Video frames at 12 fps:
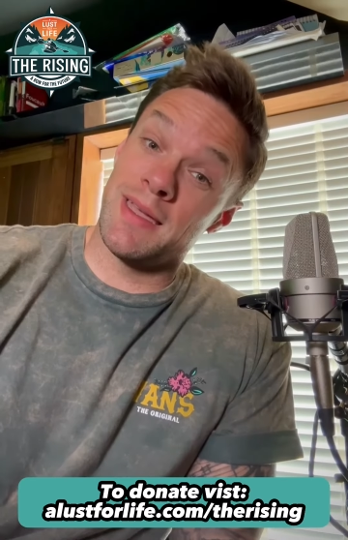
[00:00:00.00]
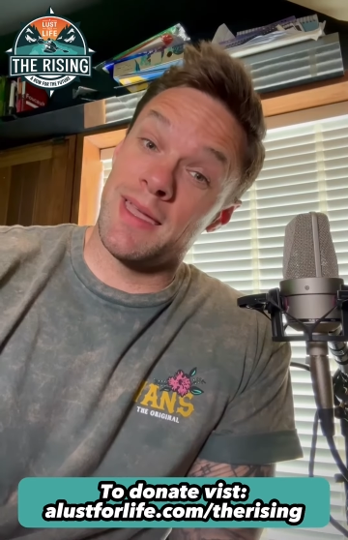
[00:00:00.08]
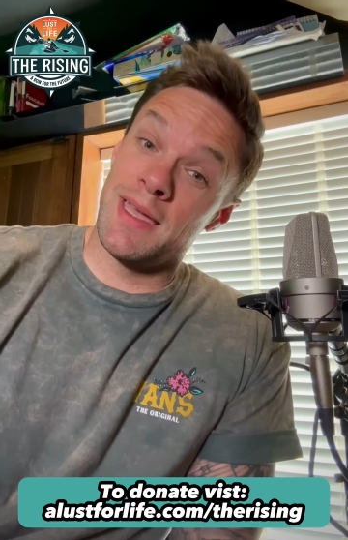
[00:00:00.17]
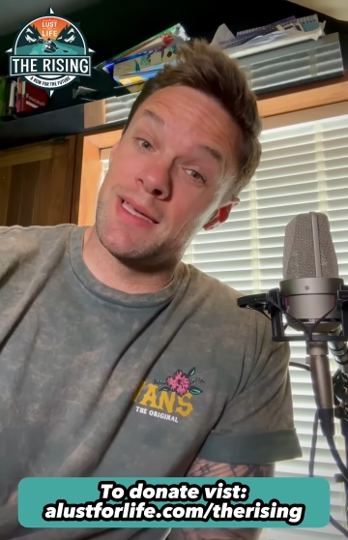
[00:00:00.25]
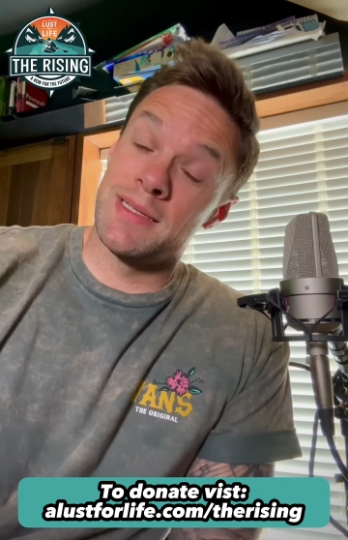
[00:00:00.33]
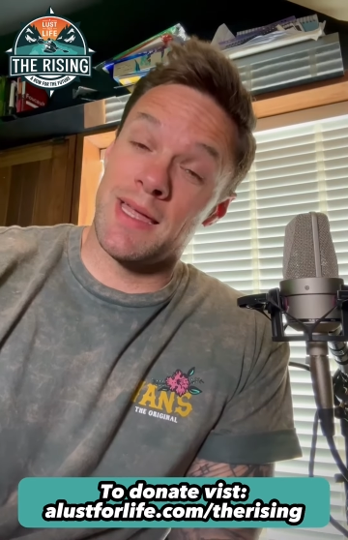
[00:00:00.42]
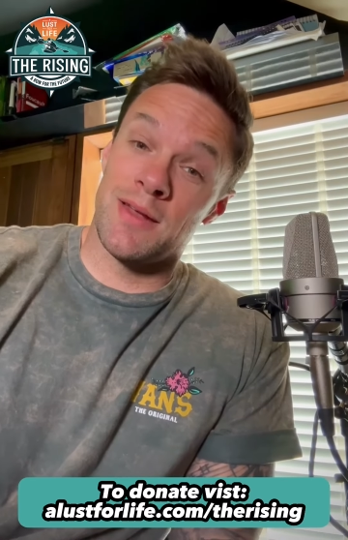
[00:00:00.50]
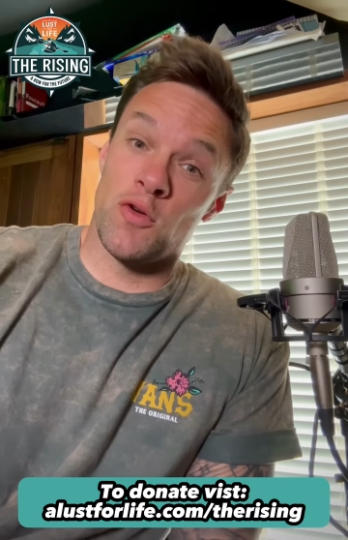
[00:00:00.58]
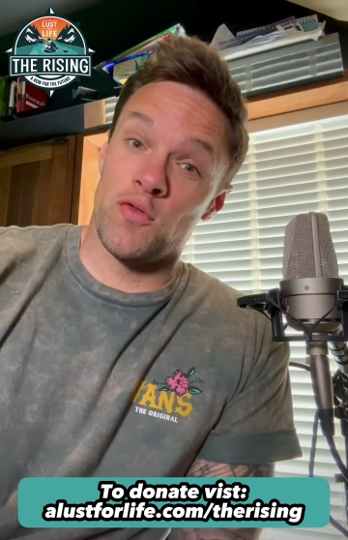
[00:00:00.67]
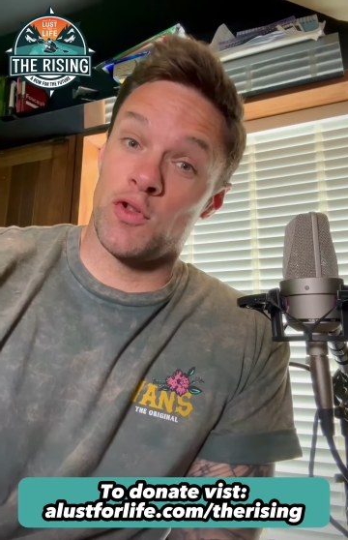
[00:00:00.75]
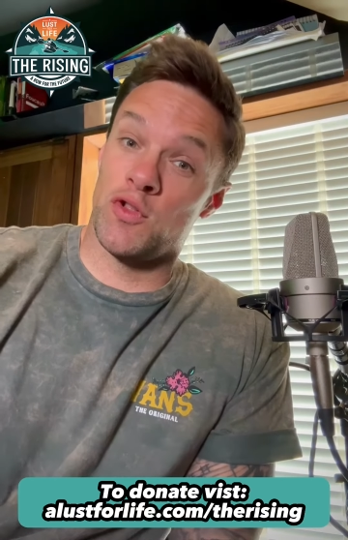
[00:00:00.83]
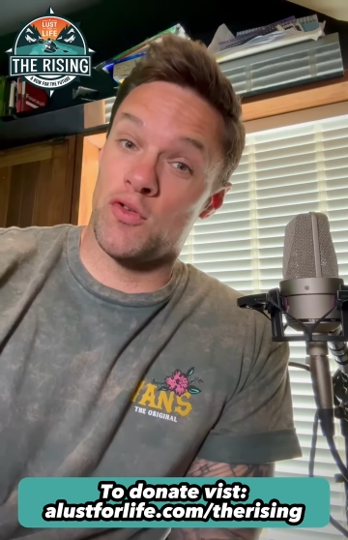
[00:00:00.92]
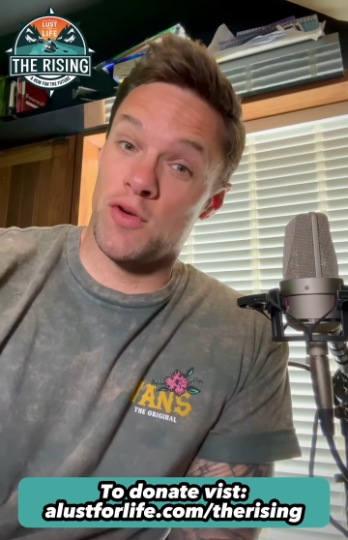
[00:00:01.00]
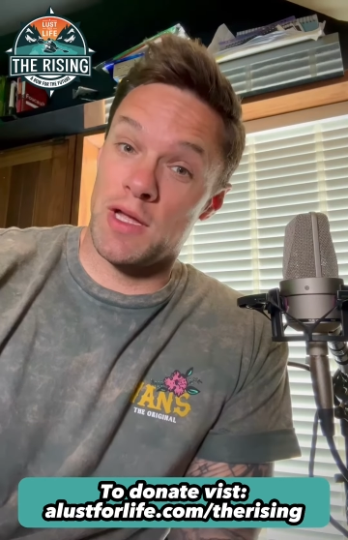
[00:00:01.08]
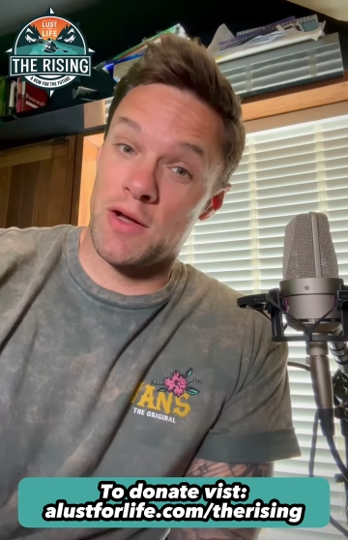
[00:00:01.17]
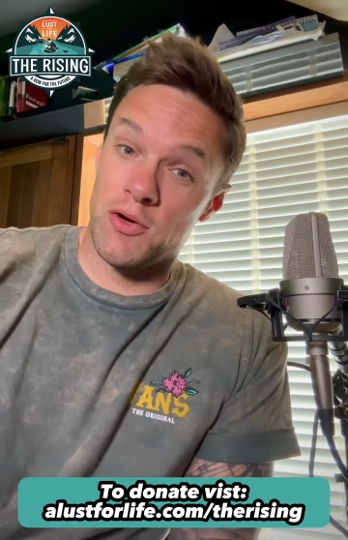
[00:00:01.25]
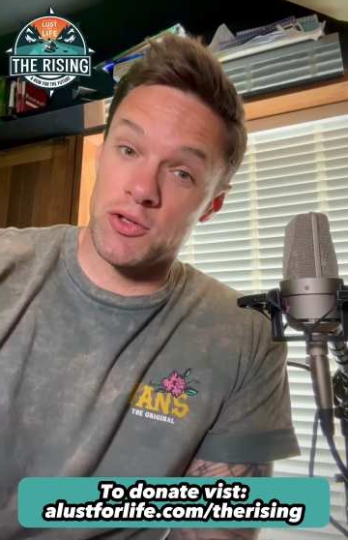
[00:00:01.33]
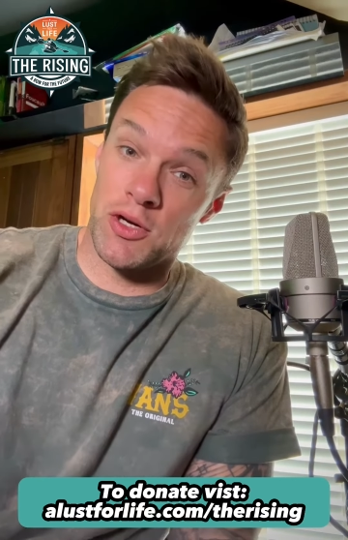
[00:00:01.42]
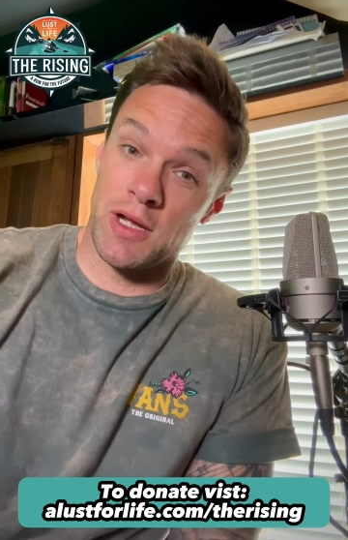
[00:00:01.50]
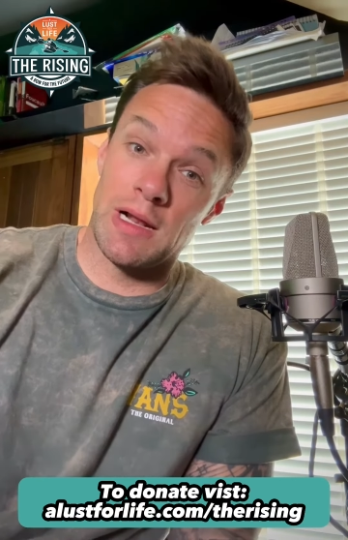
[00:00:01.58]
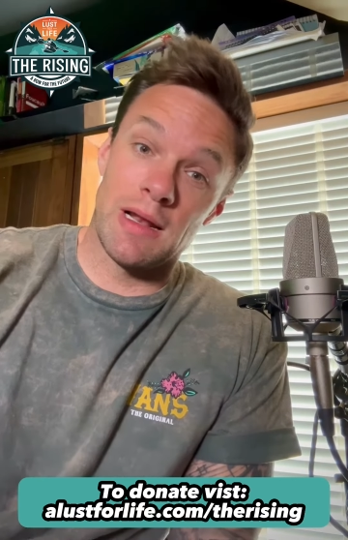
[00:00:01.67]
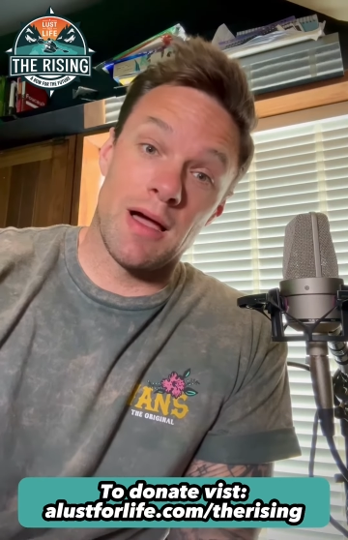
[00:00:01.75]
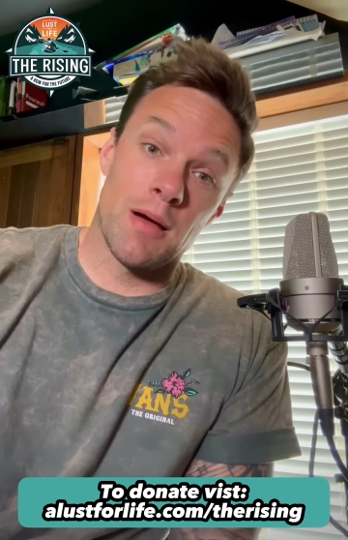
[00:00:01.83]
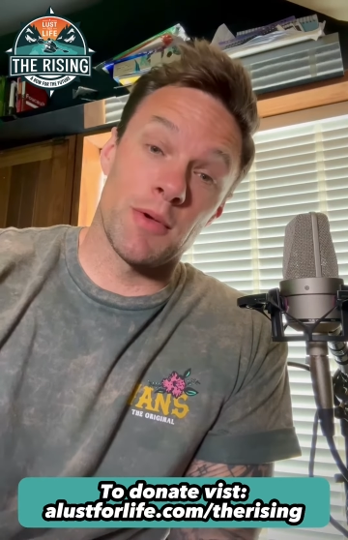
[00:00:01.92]
is an over 300
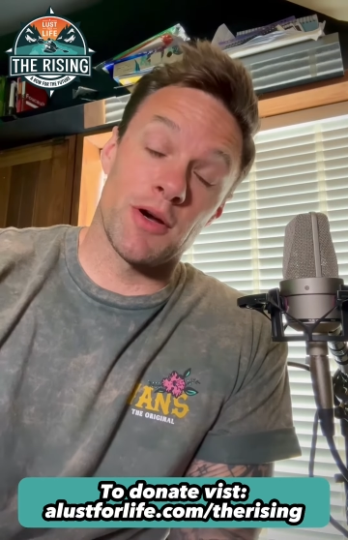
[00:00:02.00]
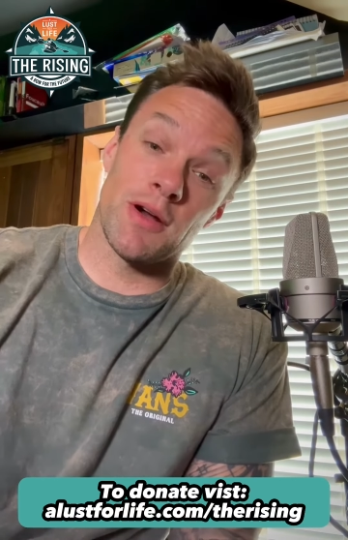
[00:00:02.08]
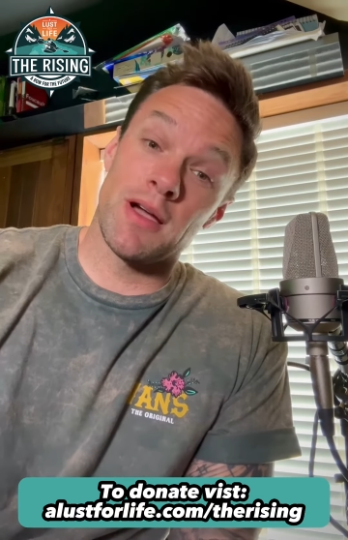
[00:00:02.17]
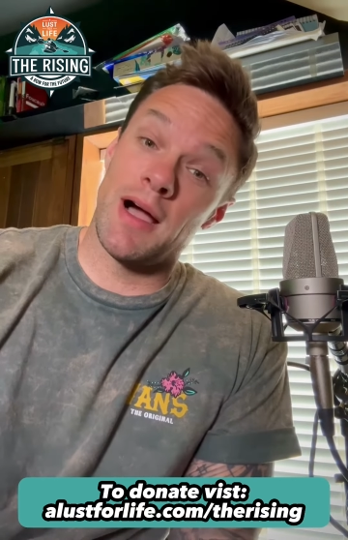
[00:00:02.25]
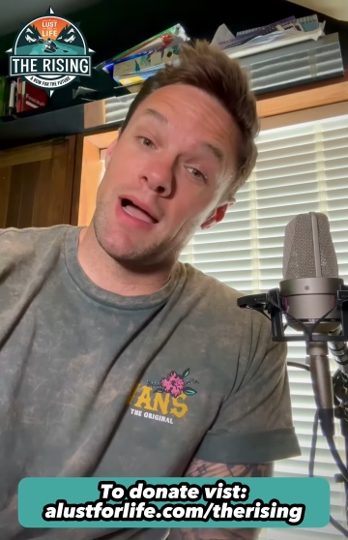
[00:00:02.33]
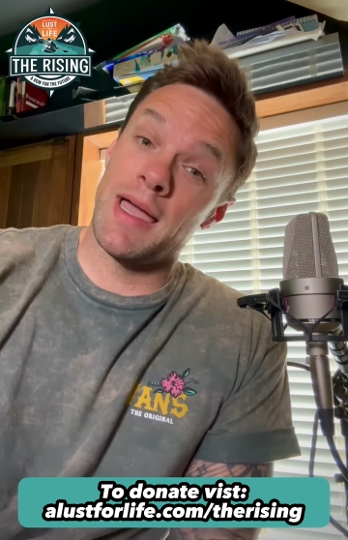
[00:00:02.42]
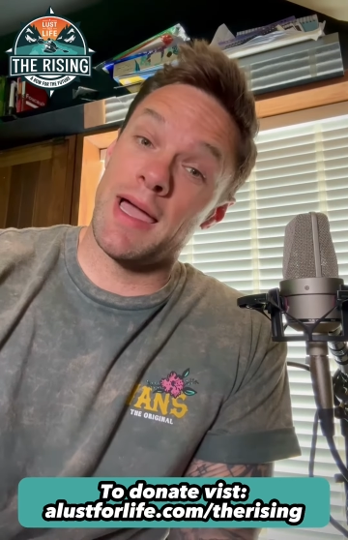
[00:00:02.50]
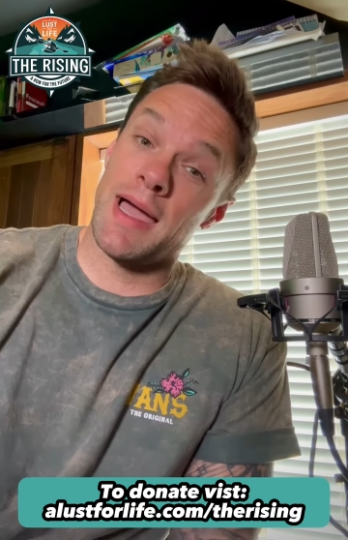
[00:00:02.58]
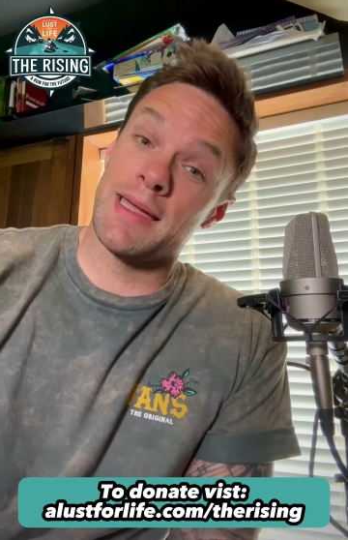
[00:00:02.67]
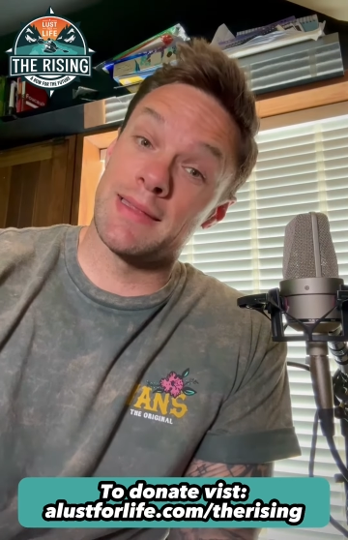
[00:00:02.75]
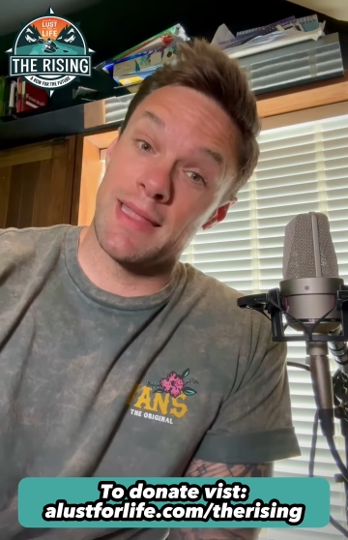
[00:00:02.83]
kilometre kayak